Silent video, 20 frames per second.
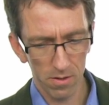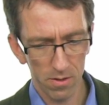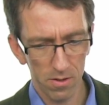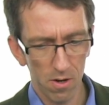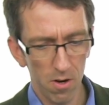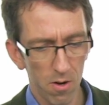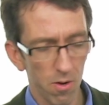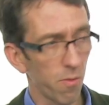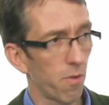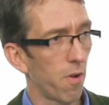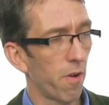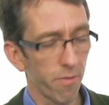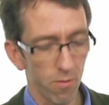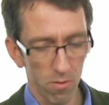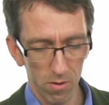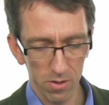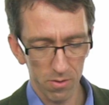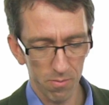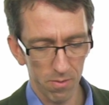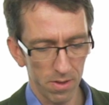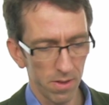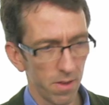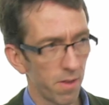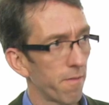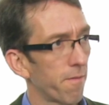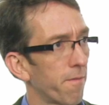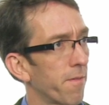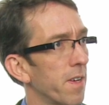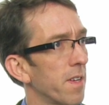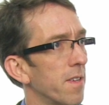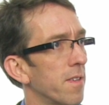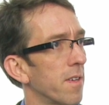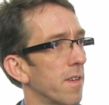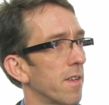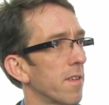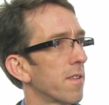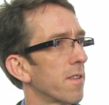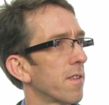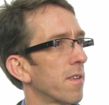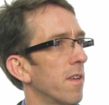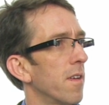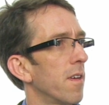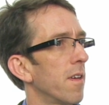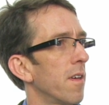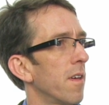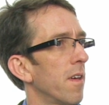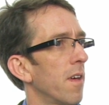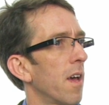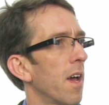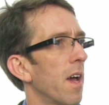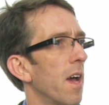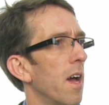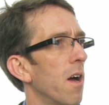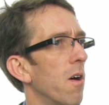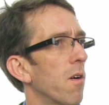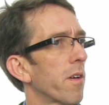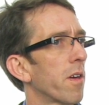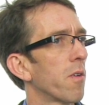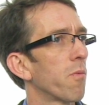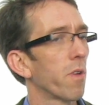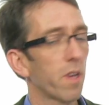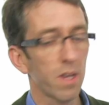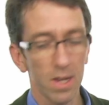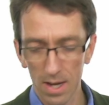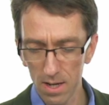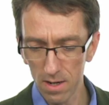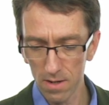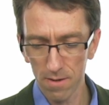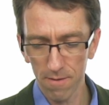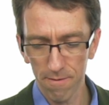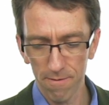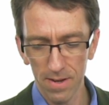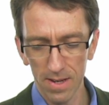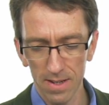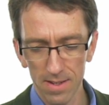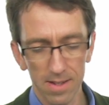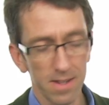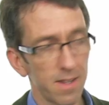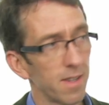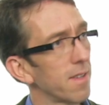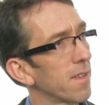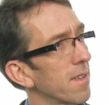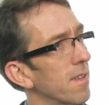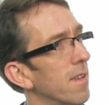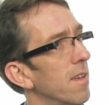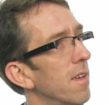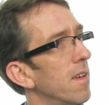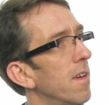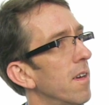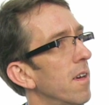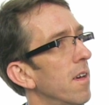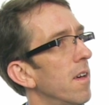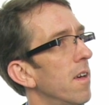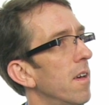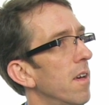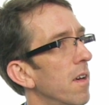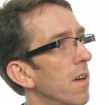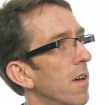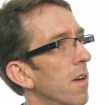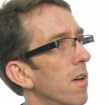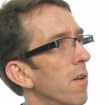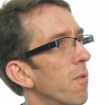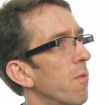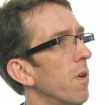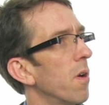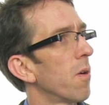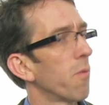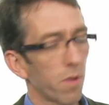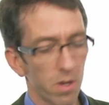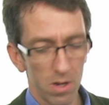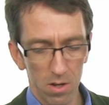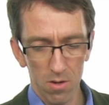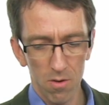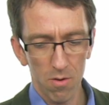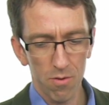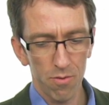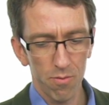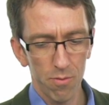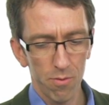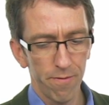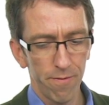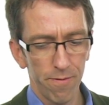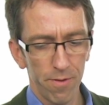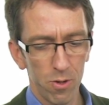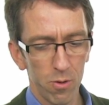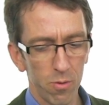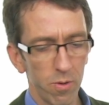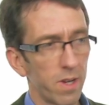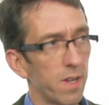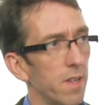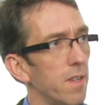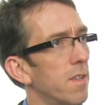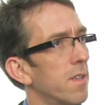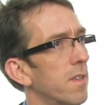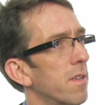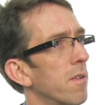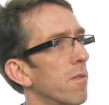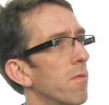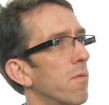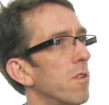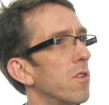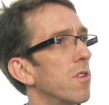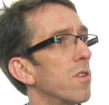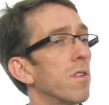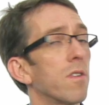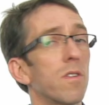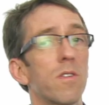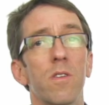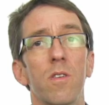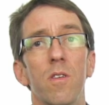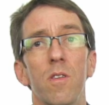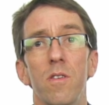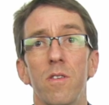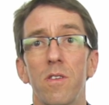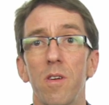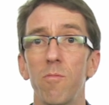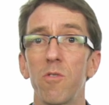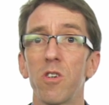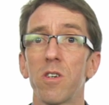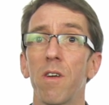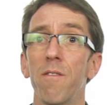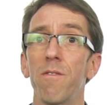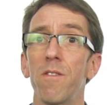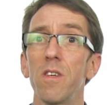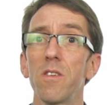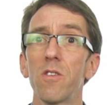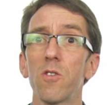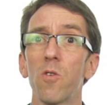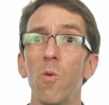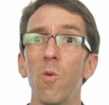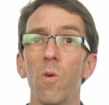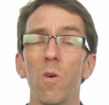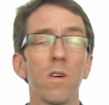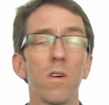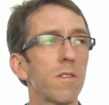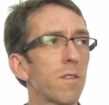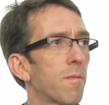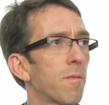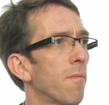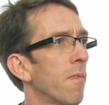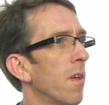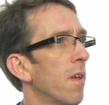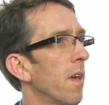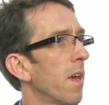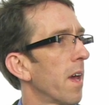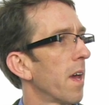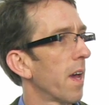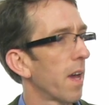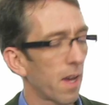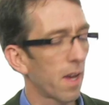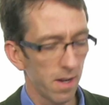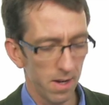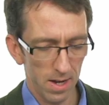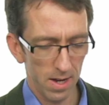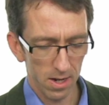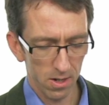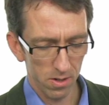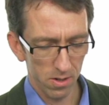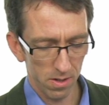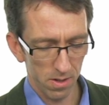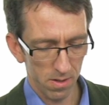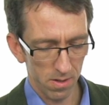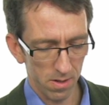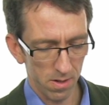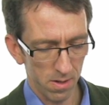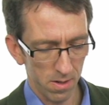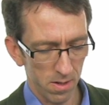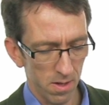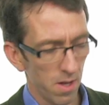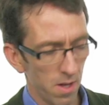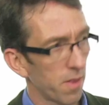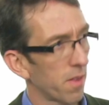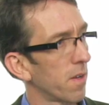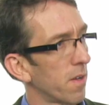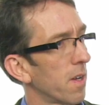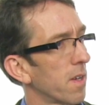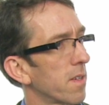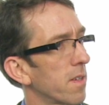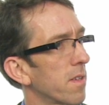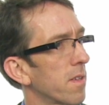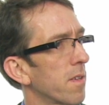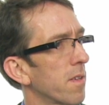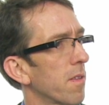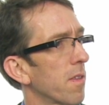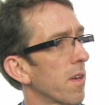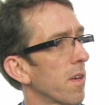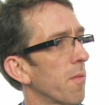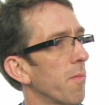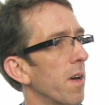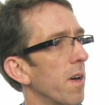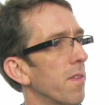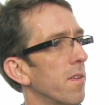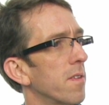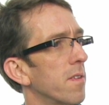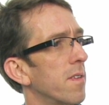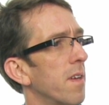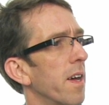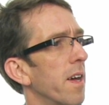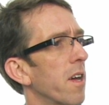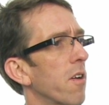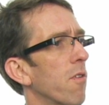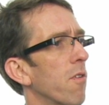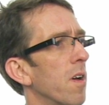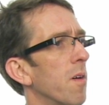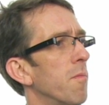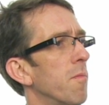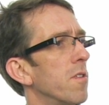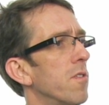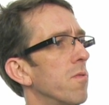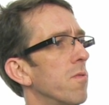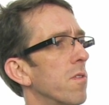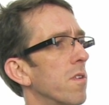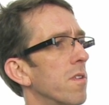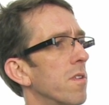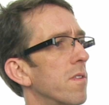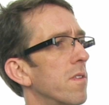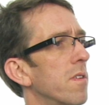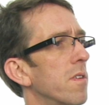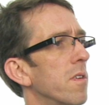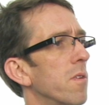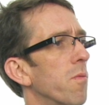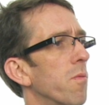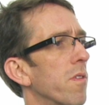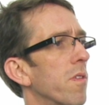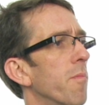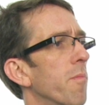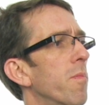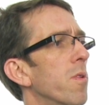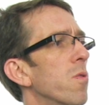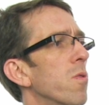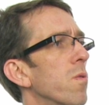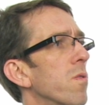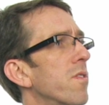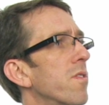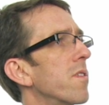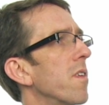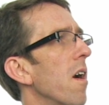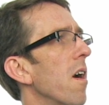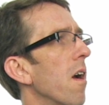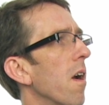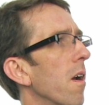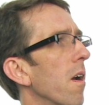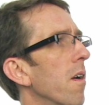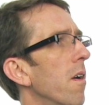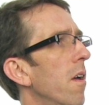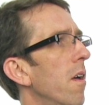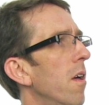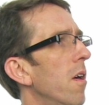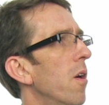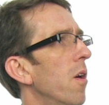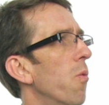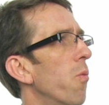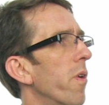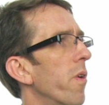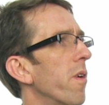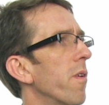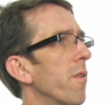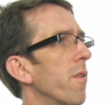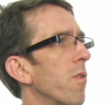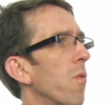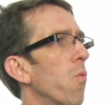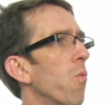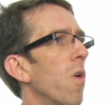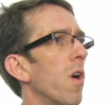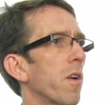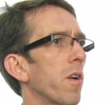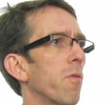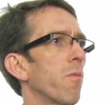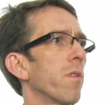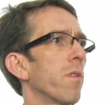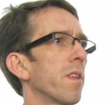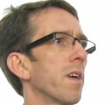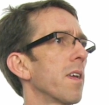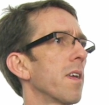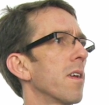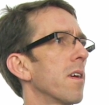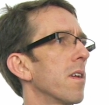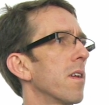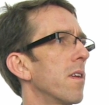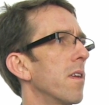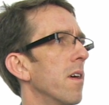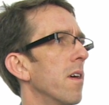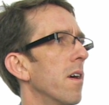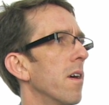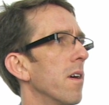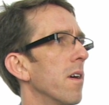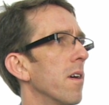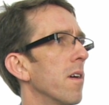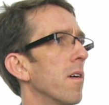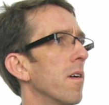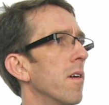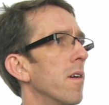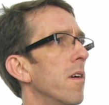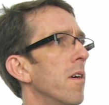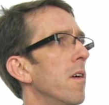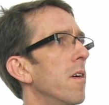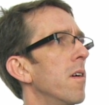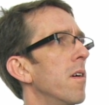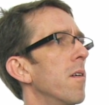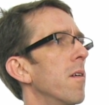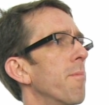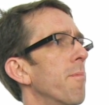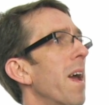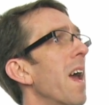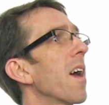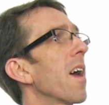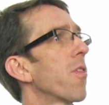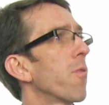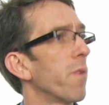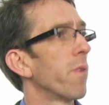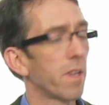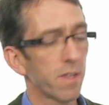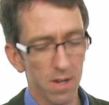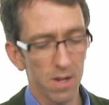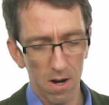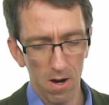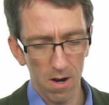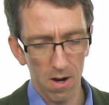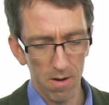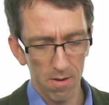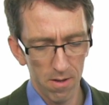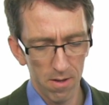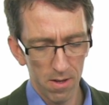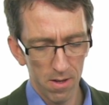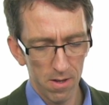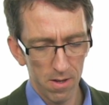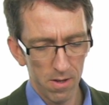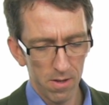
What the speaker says: start, of course, with feces, how can we get to faces? Well, we can go through fluids, which is the subject of this course. And actually, the nice thing about this diagram is you can see with a blue star where the water-related pathways are.